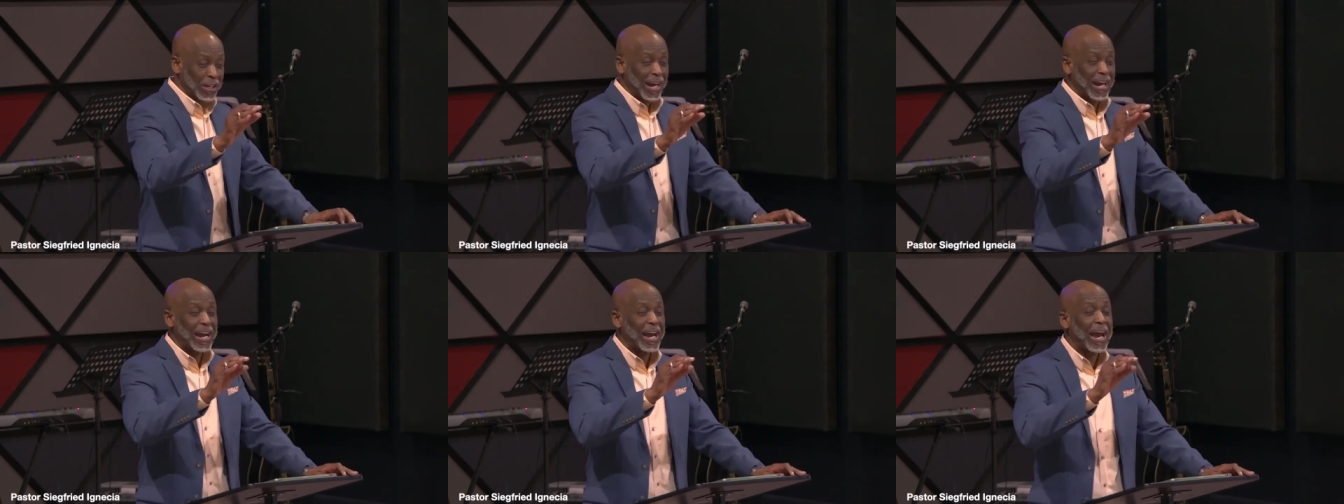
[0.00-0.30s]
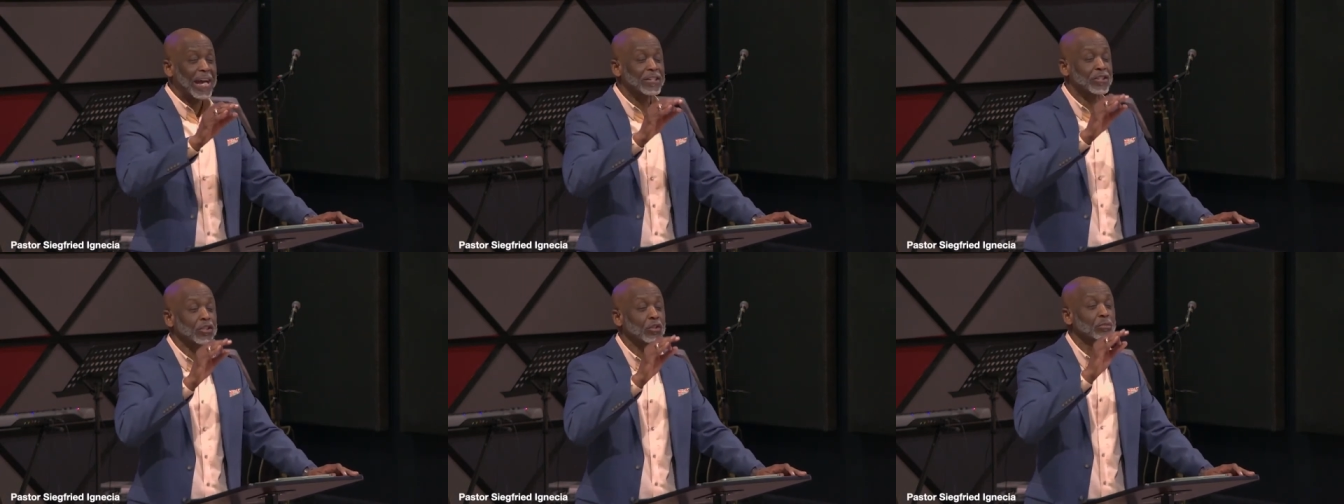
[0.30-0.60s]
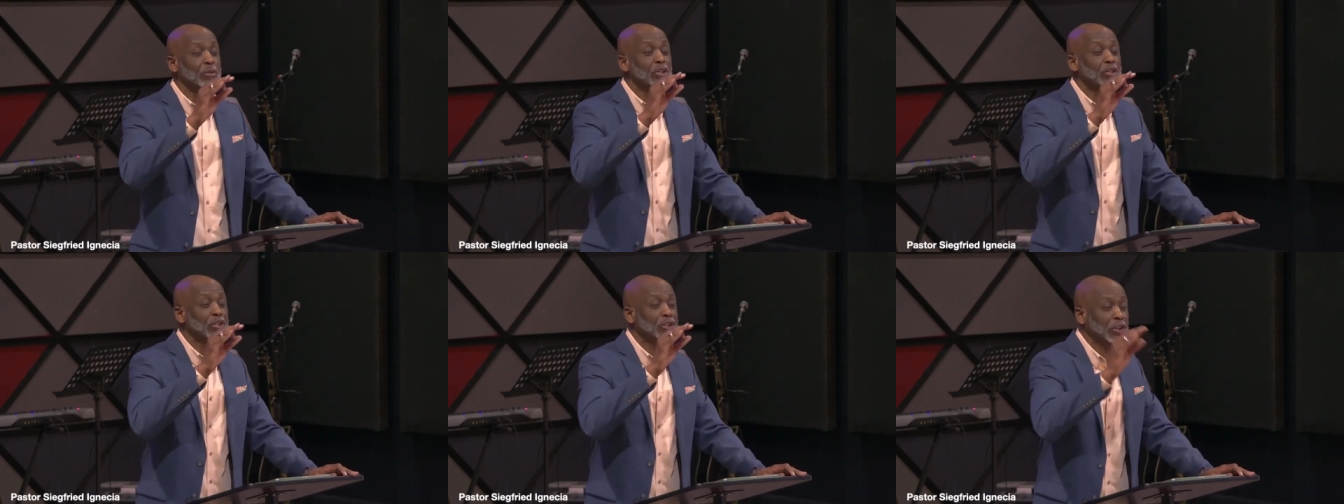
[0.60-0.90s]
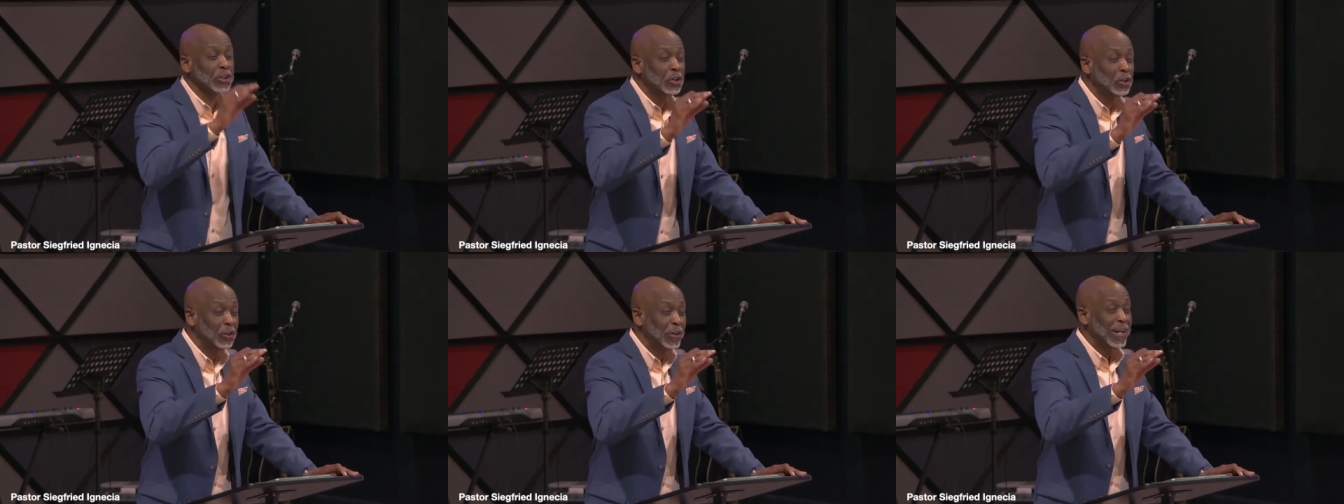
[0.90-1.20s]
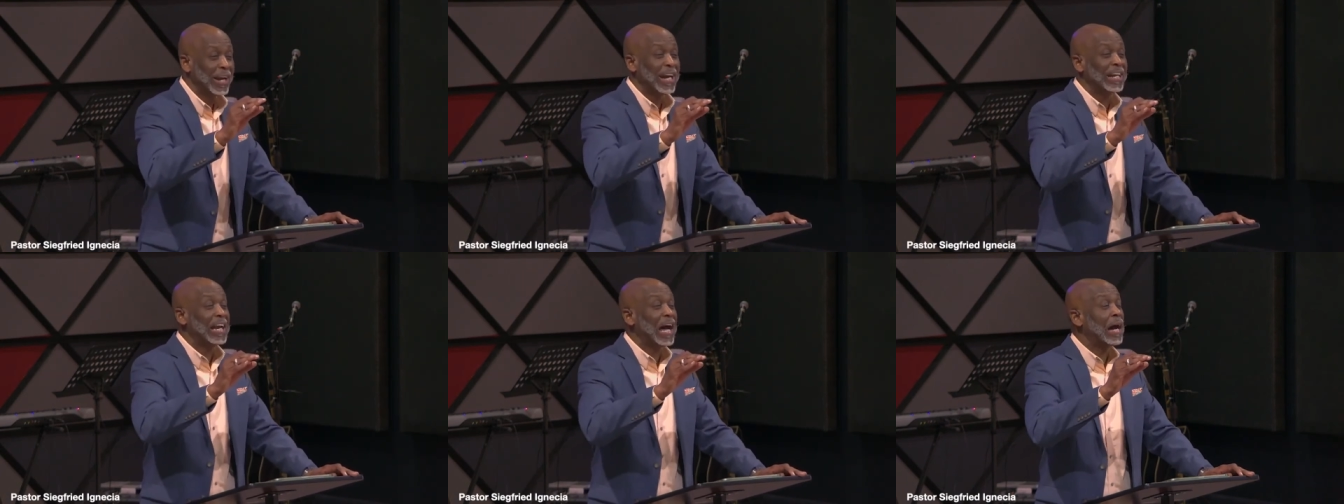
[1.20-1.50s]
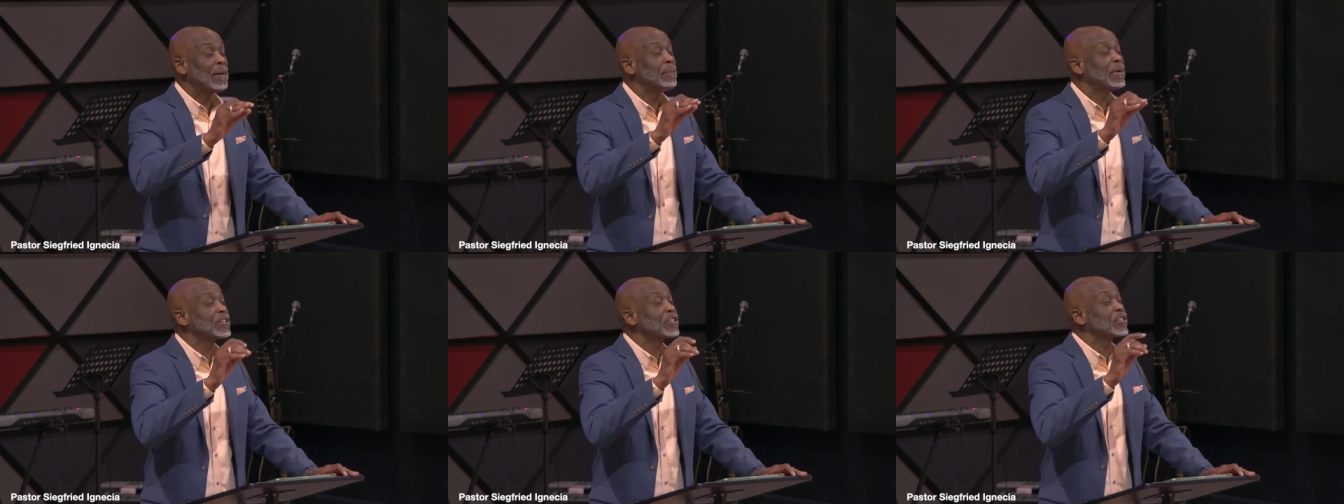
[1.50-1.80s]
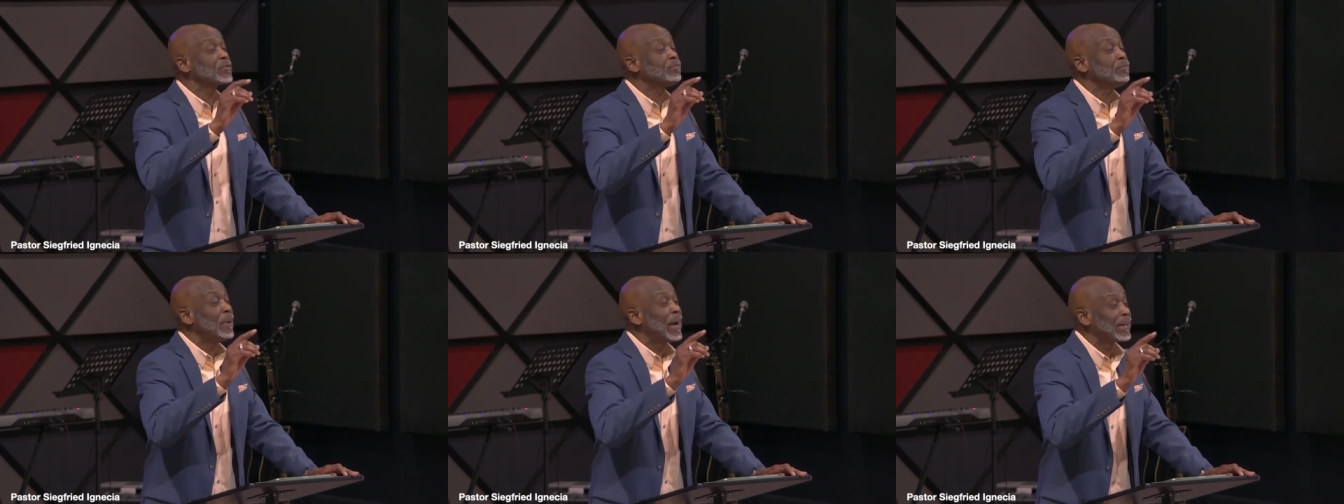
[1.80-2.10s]
It has to be true, and I'm
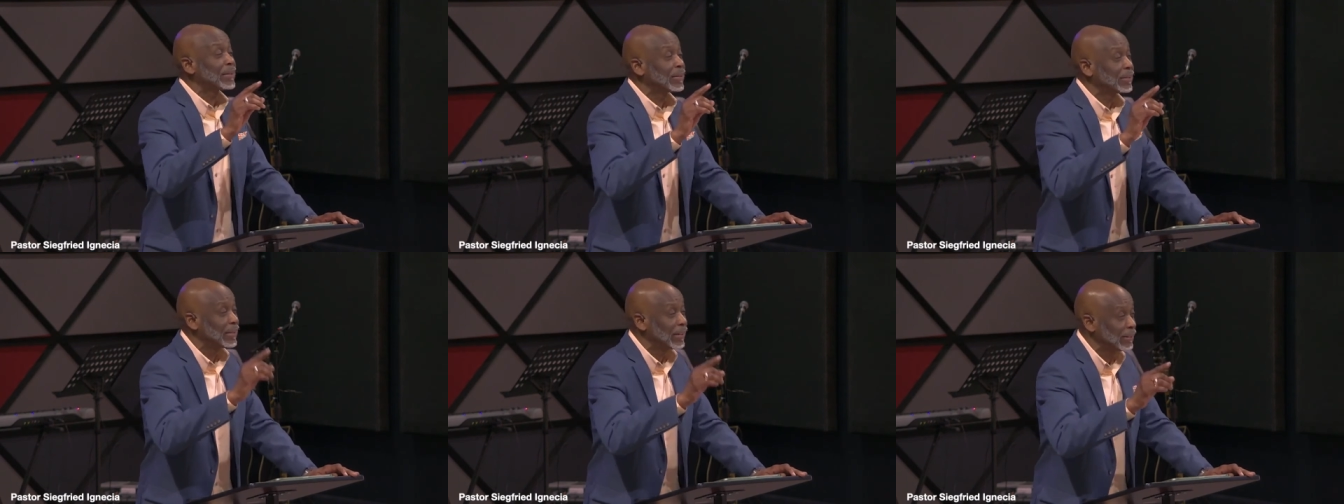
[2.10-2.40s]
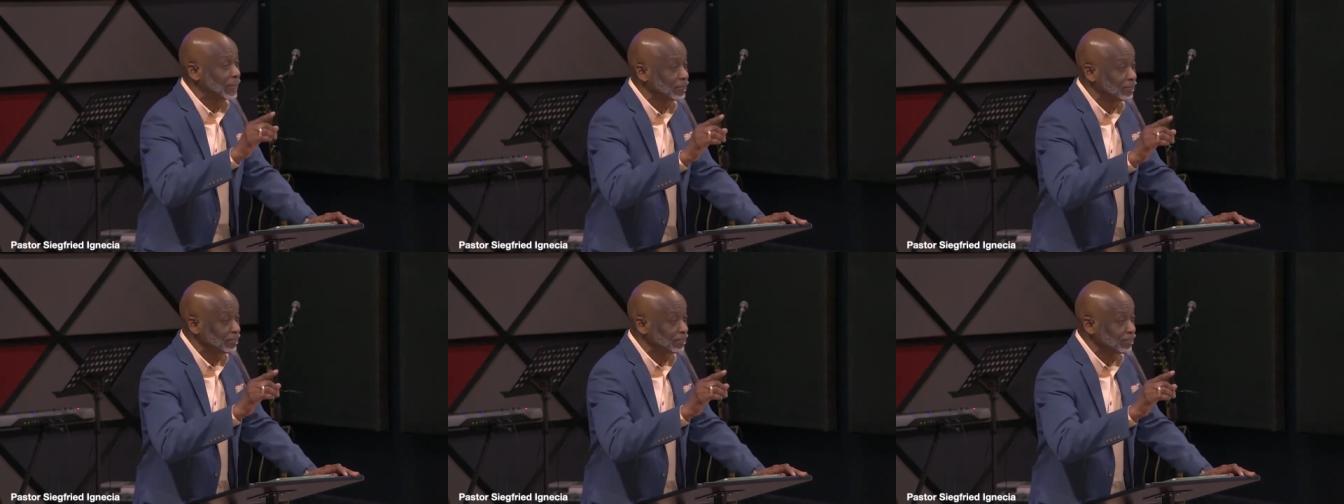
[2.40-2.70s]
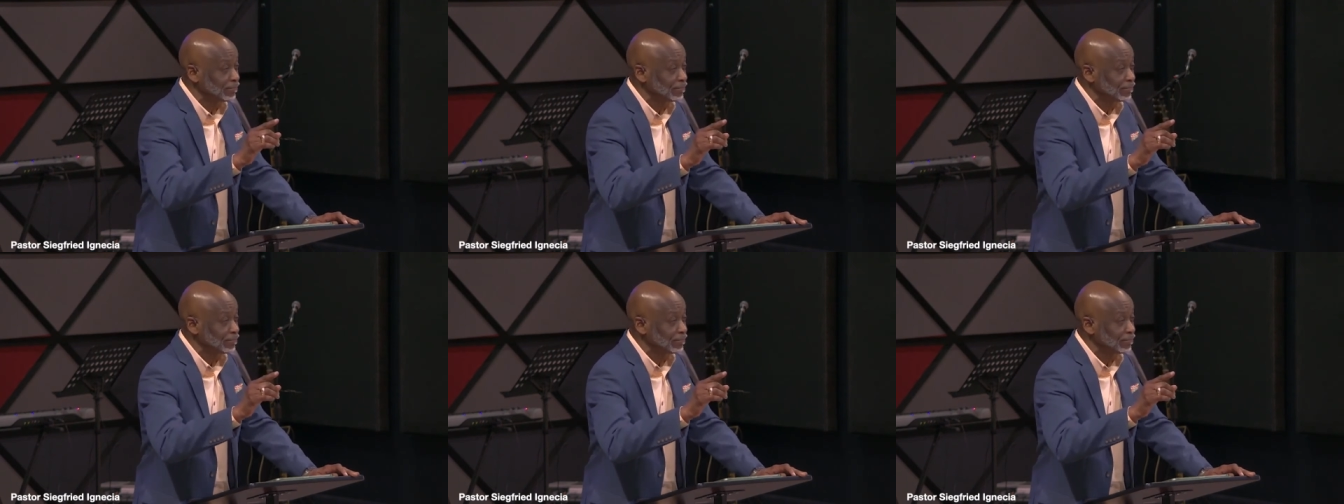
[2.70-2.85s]
expecting it.